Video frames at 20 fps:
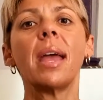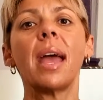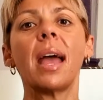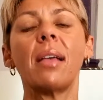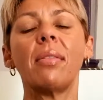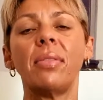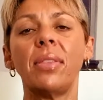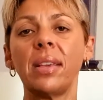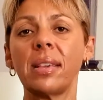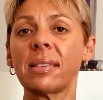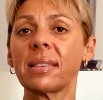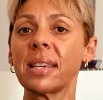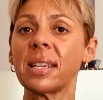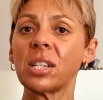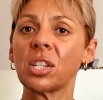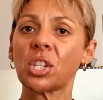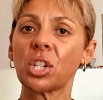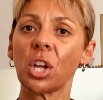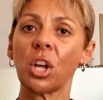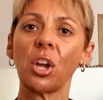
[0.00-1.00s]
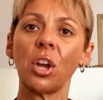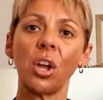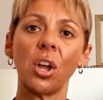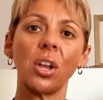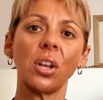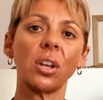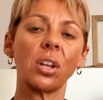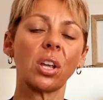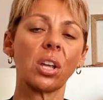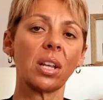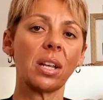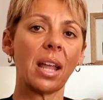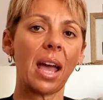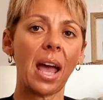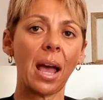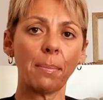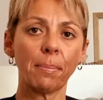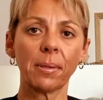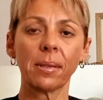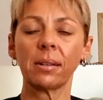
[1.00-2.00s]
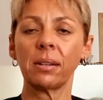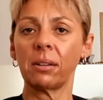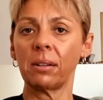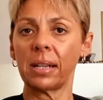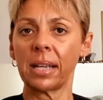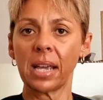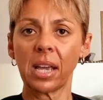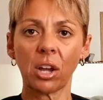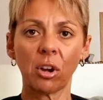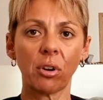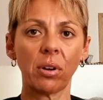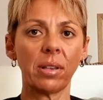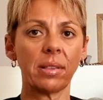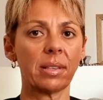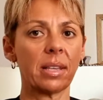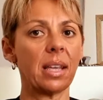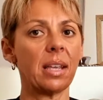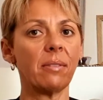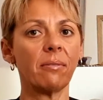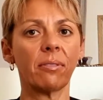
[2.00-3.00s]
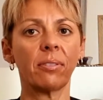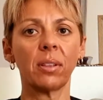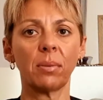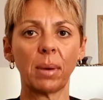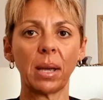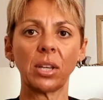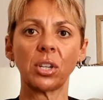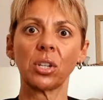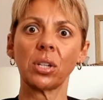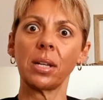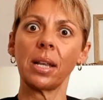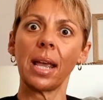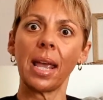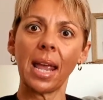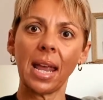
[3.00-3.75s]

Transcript: and this in turn can absolutely increase inflammation